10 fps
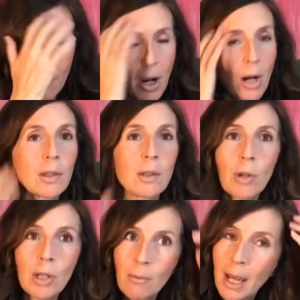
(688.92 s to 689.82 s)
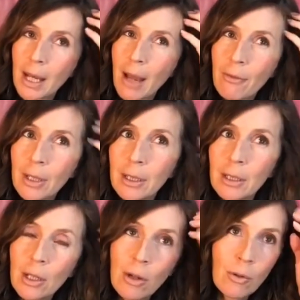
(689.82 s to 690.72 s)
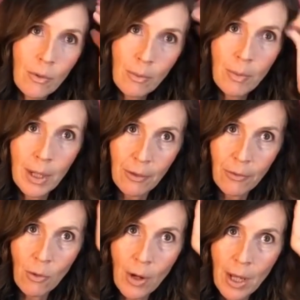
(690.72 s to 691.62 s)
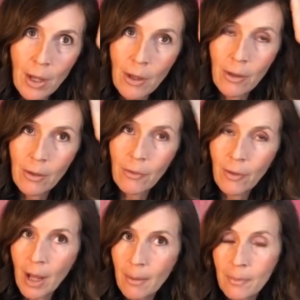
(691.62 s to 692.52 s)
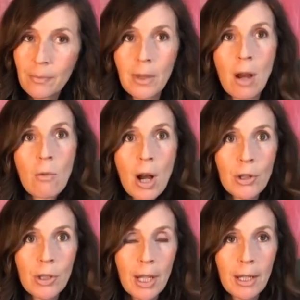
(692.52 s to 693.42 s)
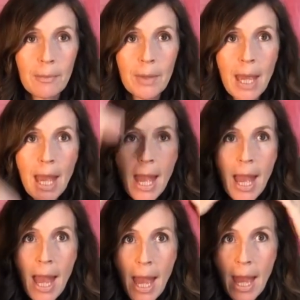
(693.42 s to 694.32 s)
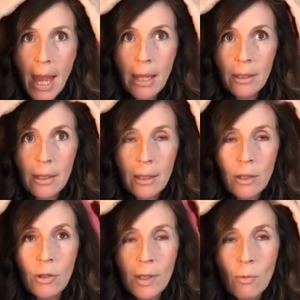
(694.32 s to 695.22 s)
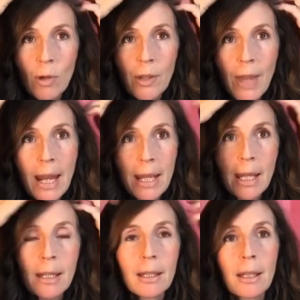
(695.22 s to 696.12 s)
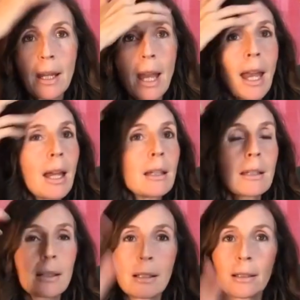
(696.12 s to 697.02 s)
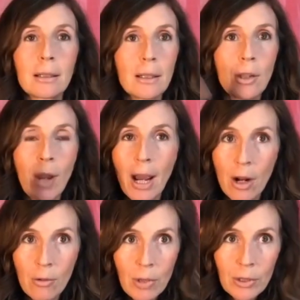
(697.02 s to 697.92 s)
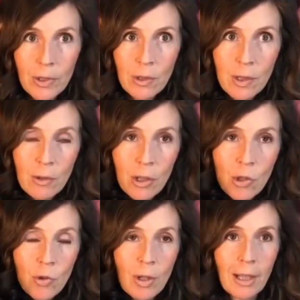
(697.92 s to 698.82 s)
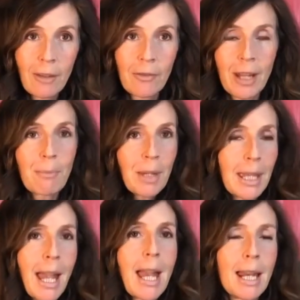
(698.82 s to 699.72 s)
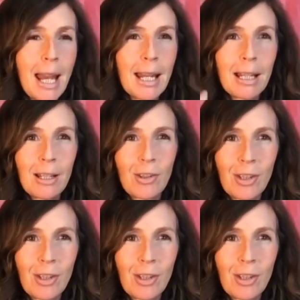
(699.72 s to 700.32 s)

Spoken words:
parts where you might have a, you know, bit of oil from not washing. And you just work that in, and your hair will just sort of lift up again, and